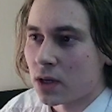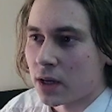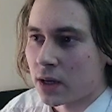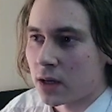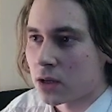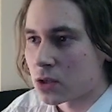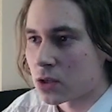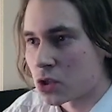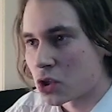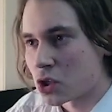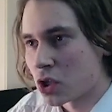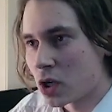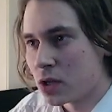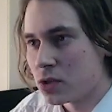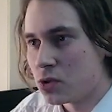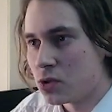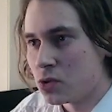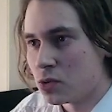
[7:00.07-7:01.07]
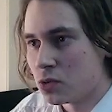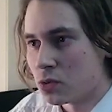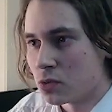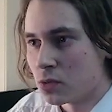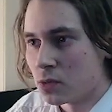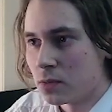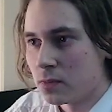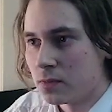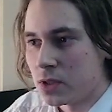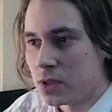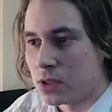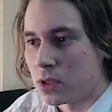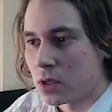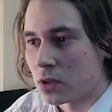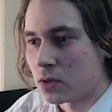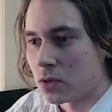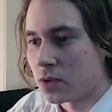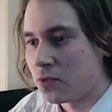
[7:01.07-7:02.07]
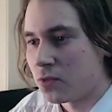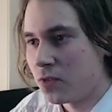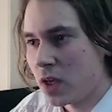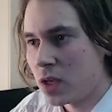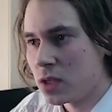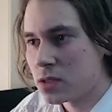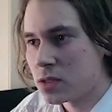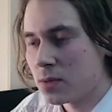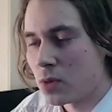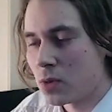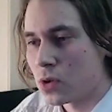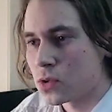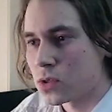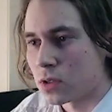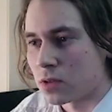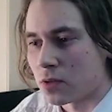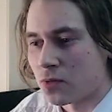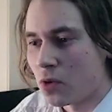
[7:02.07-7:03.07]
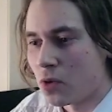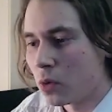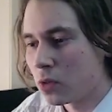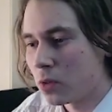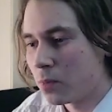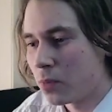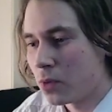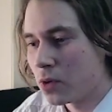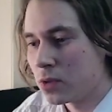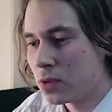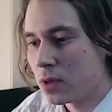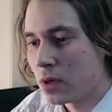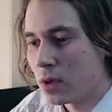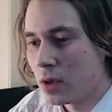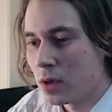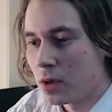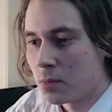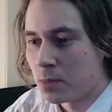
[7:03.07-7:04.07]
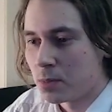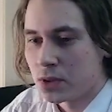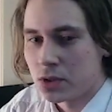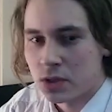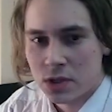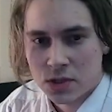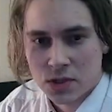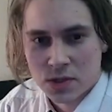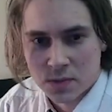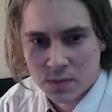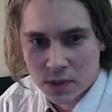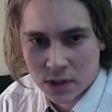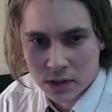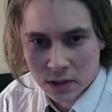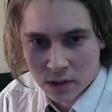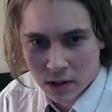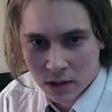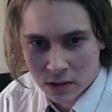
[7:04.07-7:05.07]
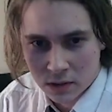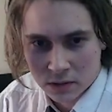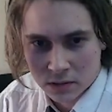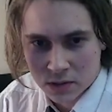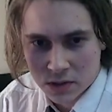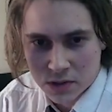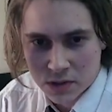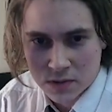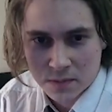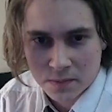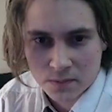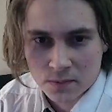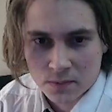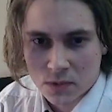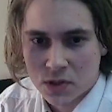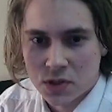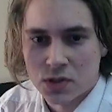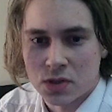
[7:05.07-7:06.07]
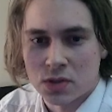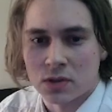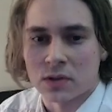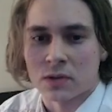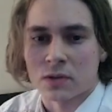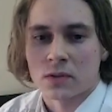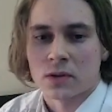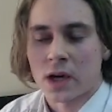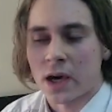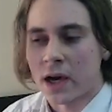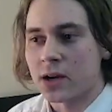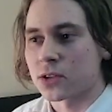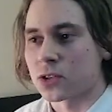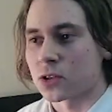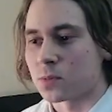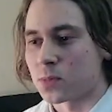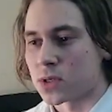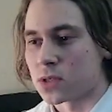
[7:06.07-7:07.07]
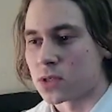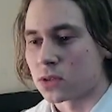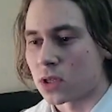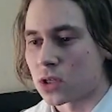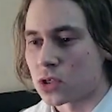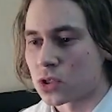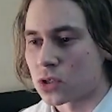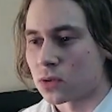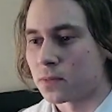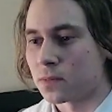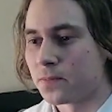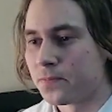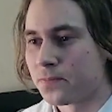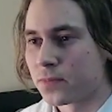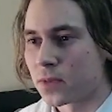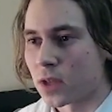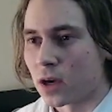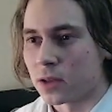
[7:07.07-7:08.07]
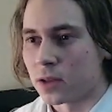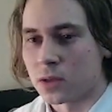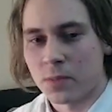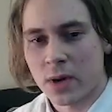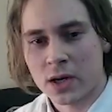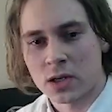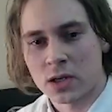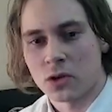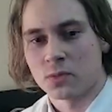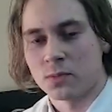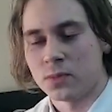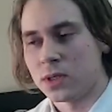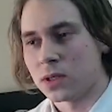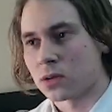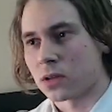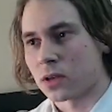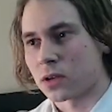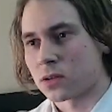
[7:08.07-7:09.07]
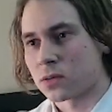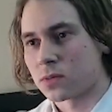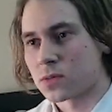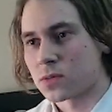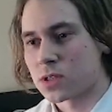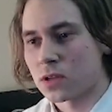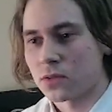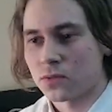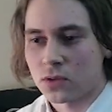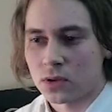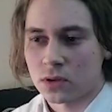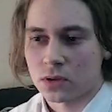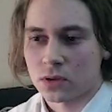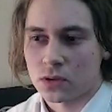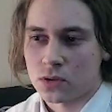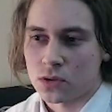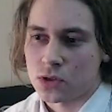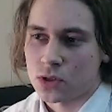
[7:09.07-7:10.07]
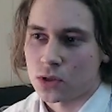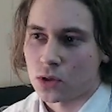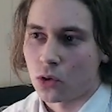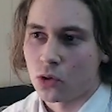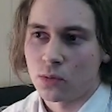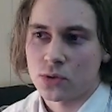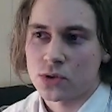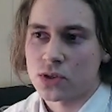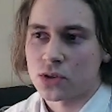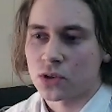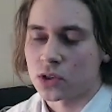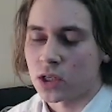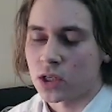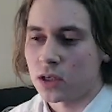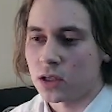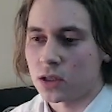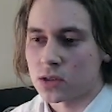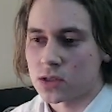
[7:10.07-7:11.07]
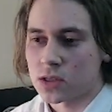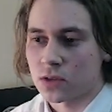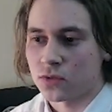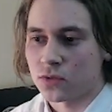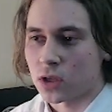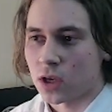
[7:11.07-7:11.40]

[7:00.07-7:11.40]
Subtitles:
kind of try to detail the face the most and the focal point, but the rest is being kind of just a character presentation, and the background being like something you see almost a gradient, something